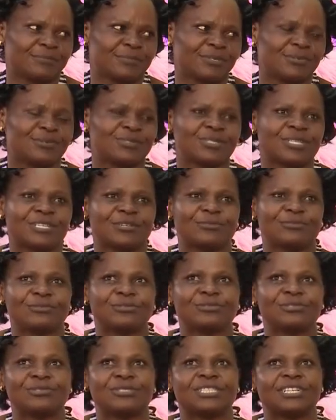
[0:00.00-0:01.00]
because they
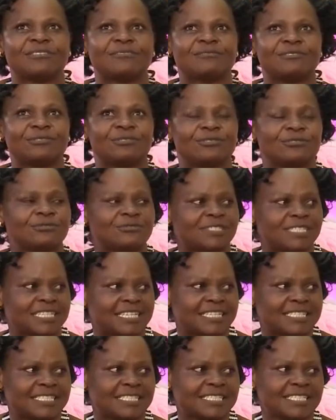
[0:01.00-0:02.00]
could not afford to
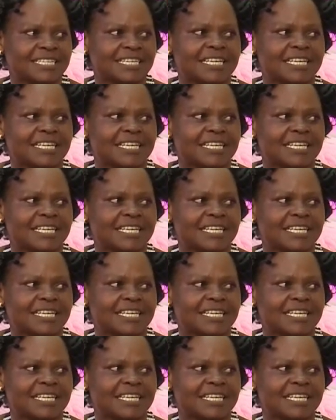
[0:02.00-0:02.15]
feed us.